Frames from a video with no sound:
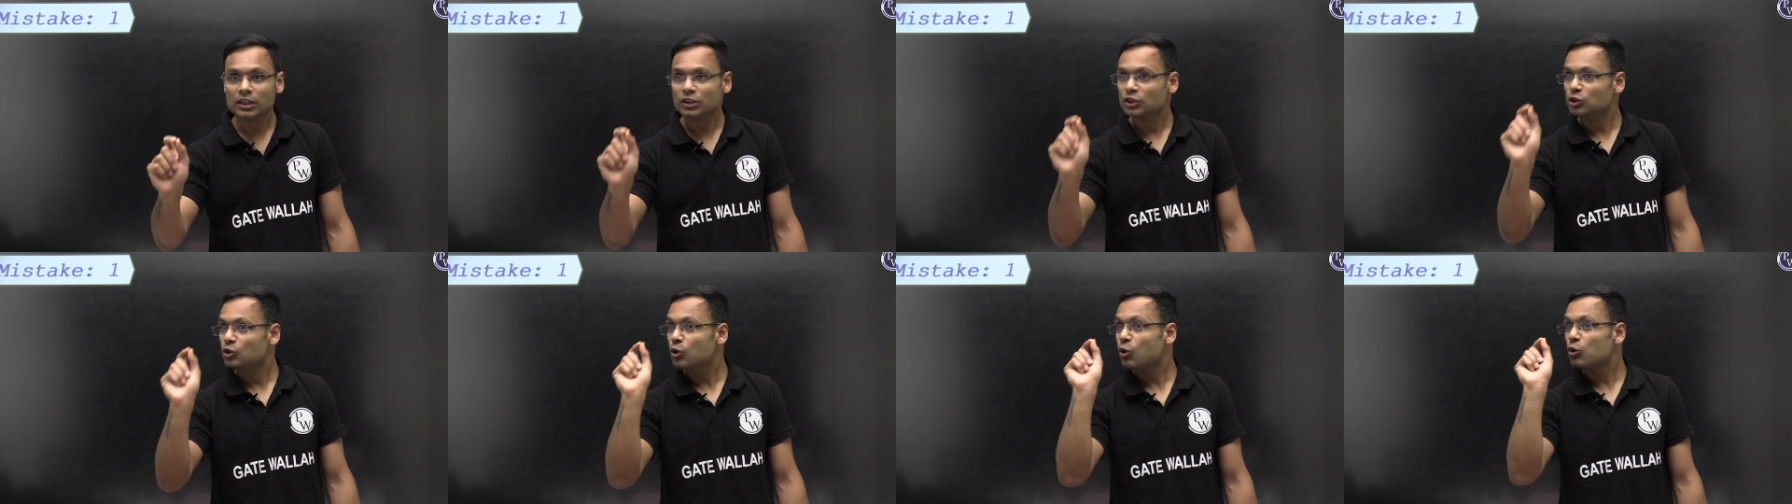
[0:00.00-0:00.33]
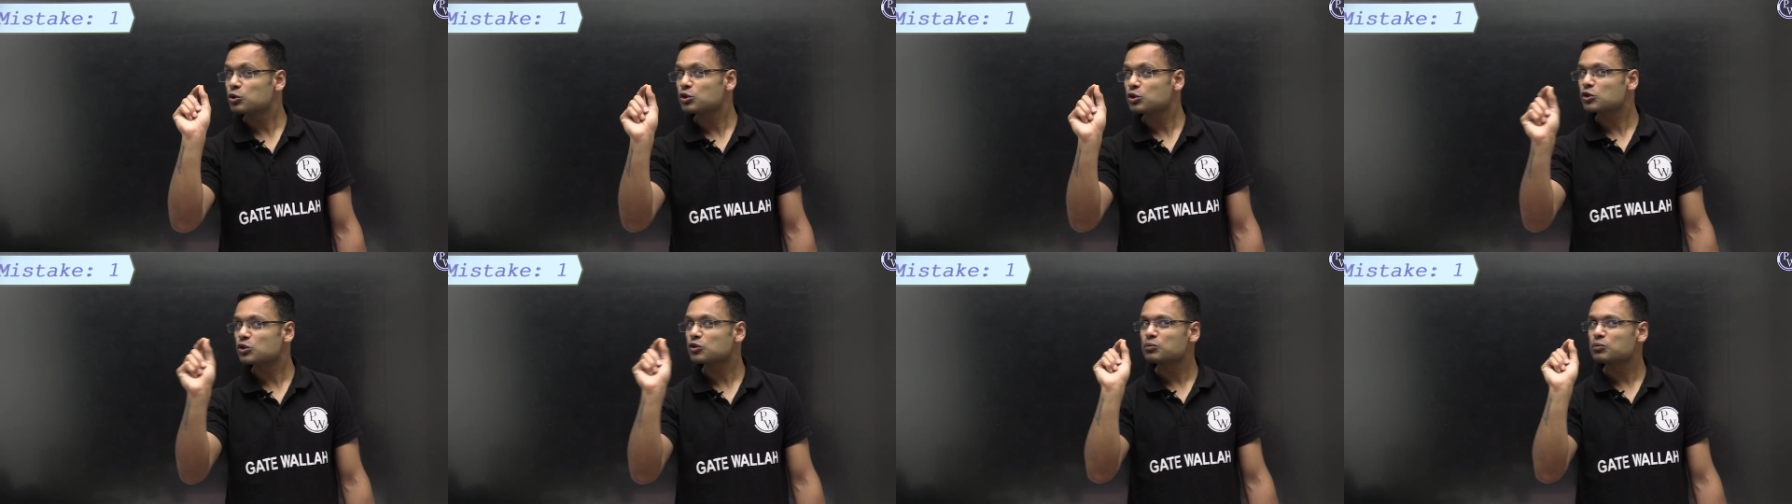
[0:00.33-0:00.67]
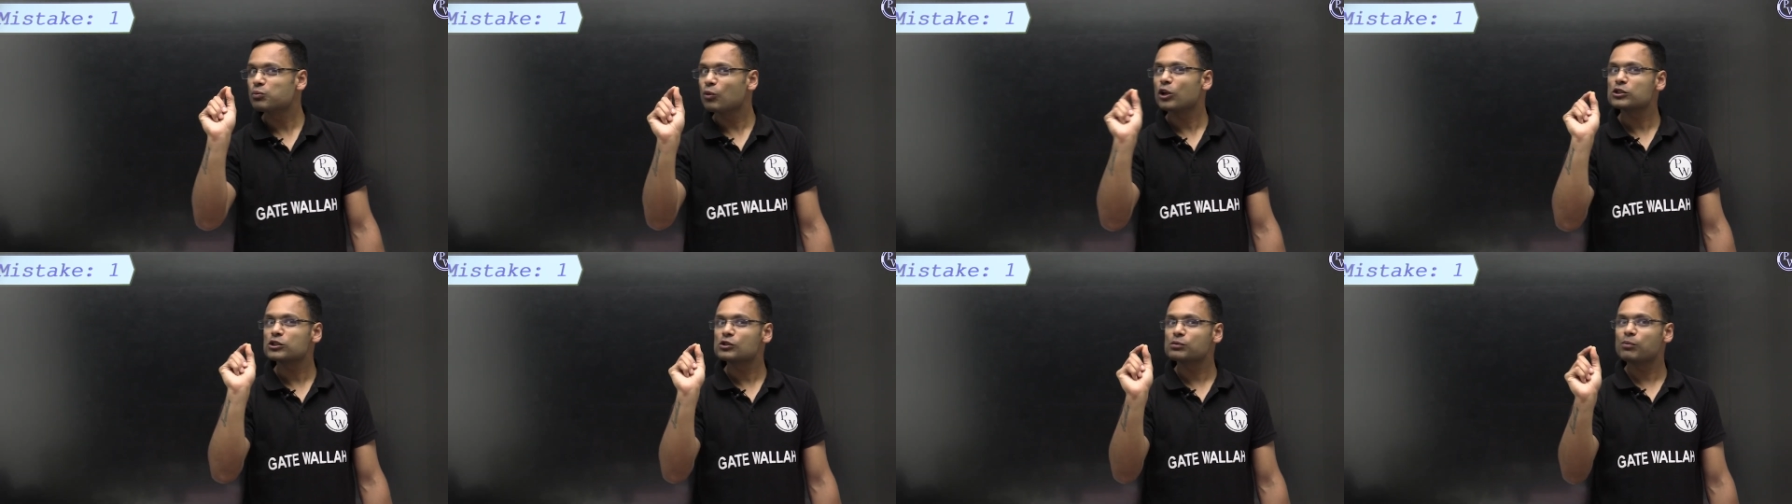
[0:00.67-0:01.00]
Those
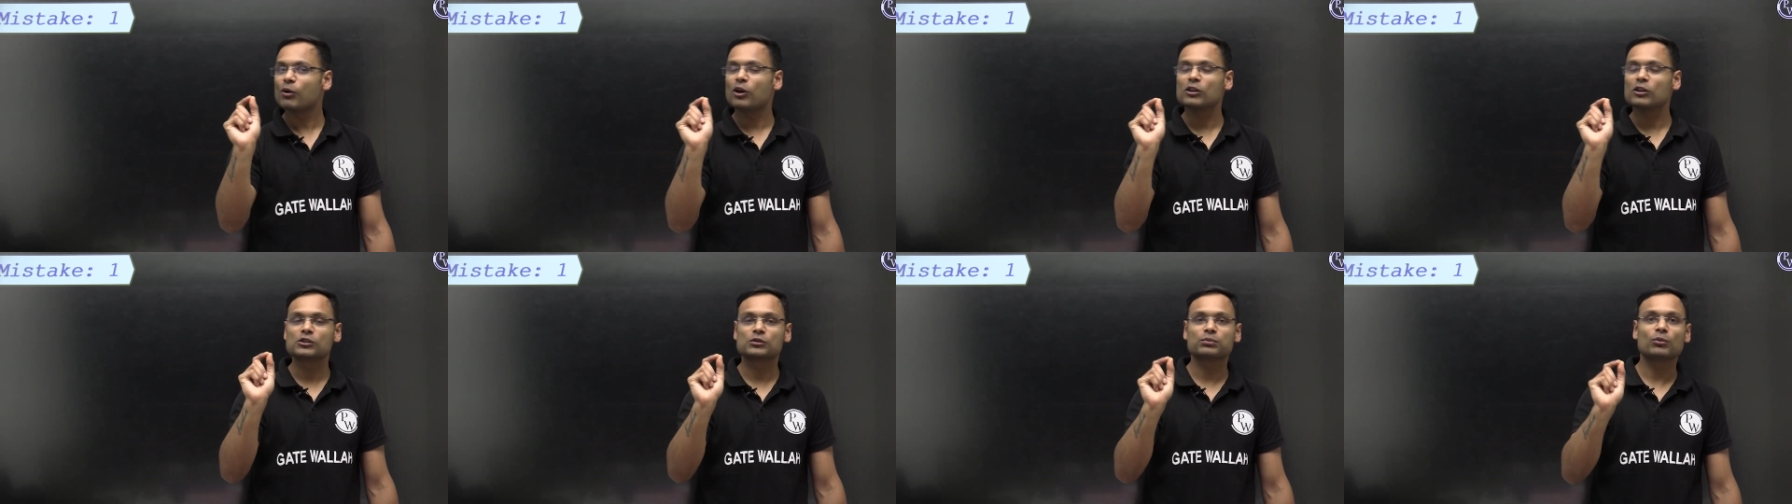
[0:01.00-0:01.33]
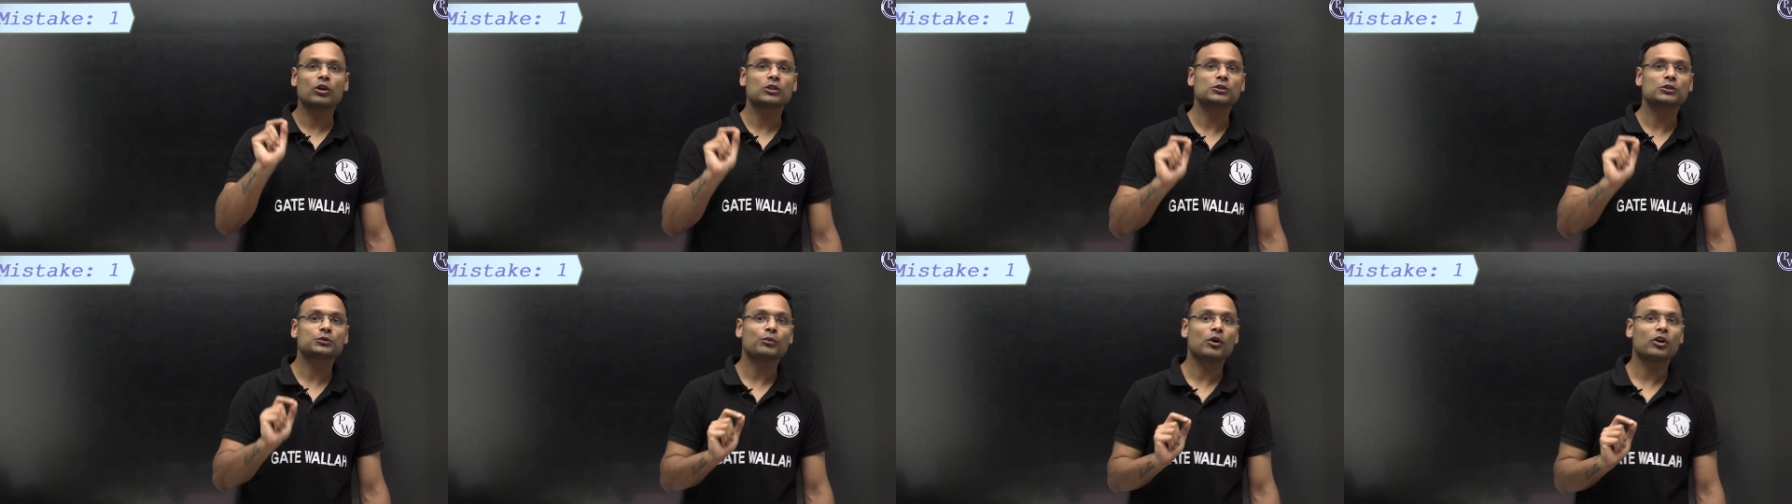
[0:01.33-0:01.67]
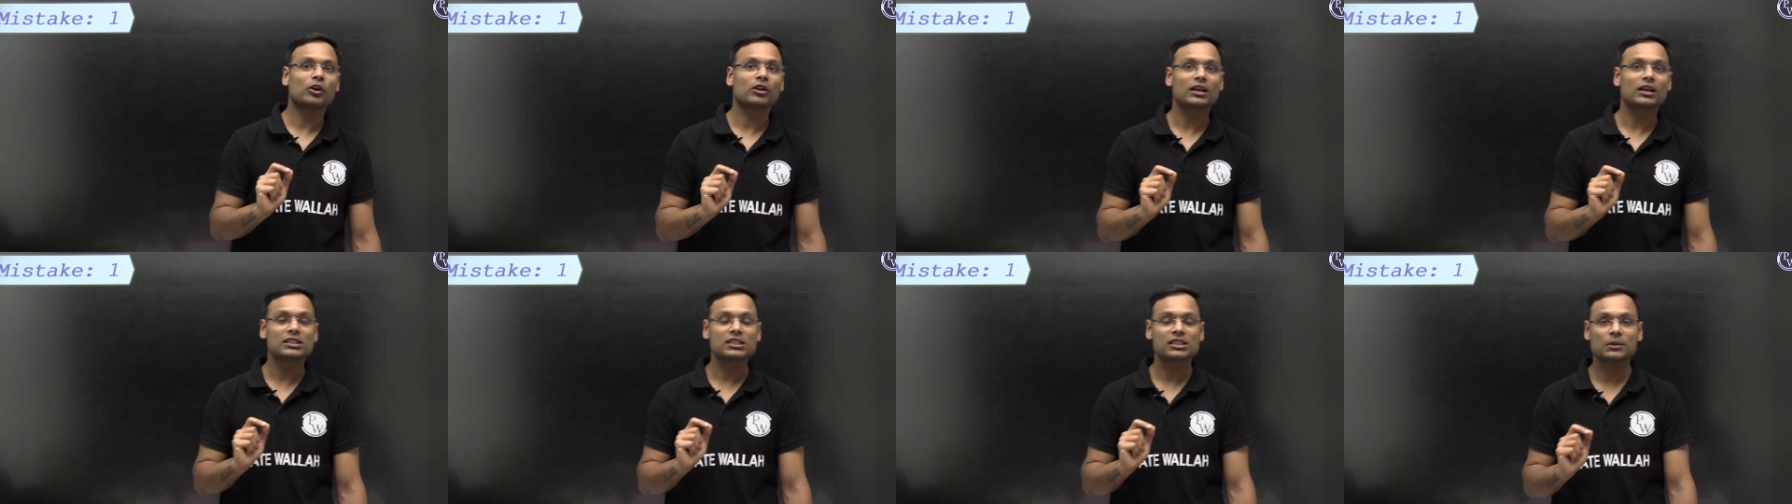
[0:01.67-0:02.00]
small, small, small,
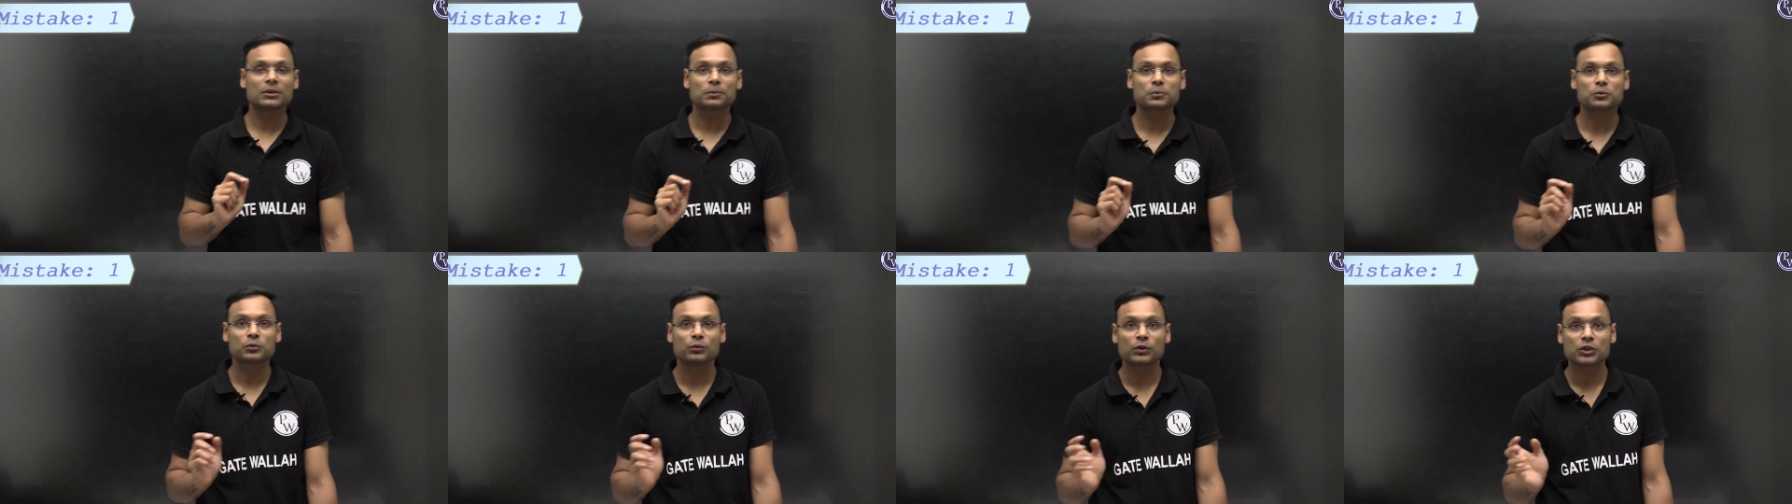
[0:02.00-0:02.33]
small concepts